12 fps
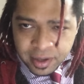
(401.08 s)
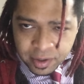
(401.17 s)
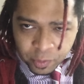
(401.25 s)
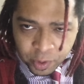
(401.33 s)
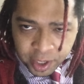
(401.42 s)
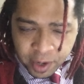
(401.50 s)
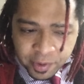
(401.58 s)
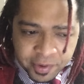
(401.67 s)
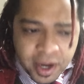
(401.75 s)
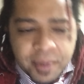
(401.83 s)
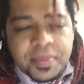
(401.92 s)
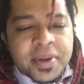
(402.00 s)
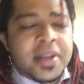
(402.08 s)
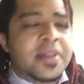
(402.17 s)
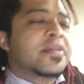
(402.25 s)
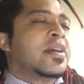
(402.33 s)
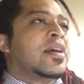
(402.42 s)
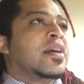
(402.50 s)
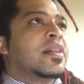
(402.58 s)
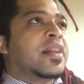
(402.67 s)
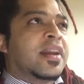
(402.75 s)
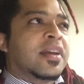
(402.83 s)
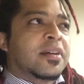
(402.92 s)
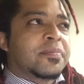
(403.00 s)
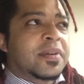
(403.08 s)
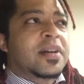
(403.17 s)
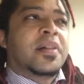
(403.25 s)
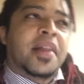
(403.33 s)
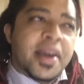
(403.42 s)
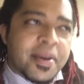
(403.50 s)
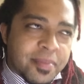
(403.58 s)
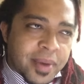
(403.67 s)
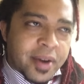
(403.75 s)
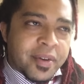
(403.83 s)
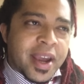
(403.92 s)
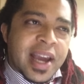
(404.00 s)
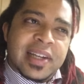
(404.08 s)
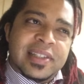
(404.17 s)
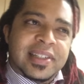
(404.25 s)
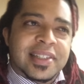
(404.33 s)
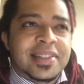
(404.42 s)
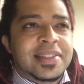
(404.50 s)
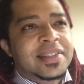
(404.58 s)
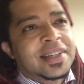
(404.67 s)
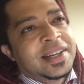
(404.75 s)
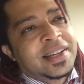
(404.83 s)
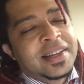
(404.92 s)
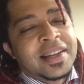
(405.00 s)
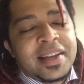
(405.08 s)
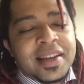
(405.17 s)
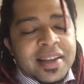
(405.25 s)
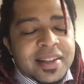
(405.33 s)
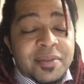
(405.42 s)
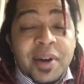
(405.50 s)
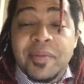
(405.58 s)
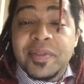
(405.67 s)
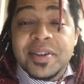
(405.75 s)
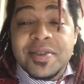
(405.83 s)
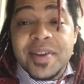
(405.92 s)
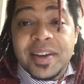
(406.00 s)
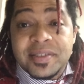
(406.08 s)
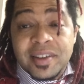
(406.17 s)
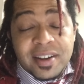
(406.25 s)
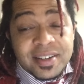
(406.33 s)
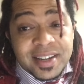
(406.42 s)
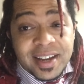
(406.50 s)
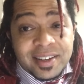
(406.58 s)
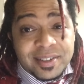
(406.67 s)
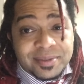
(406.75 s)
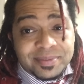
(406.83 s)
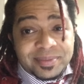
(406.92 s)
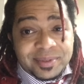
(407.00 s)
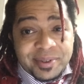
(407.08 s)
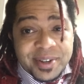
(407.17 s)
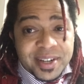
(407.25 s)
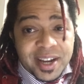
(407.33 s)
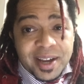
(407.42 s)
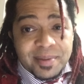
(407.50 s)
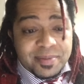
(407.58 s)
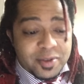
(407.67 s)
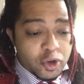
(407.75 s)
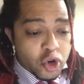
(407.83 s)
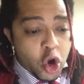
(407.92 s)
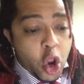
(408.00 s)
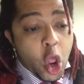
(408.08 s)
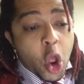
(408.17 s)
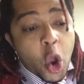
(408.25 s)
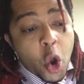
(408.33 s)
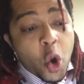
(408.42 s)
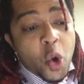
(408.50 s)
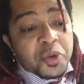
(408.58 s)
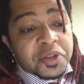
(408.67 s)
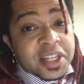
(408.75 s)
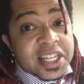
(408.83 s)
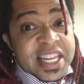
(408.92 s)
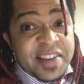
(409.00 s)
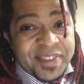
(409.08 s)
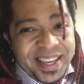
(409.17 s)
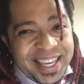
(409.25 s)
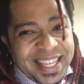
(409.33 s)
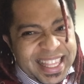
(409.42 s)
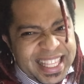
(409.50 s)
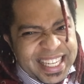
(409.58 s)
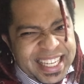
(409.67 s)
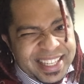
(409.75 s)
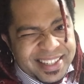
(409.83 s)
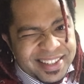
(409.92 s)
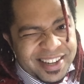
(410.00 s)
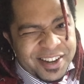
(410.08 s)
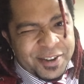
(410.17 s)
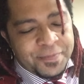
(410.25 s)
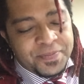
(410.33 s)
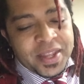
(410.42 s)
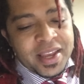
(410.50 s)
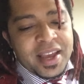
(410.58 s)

working with companies, letting them claim my reactions, the revenue has gone down 3 times low, significantly. So,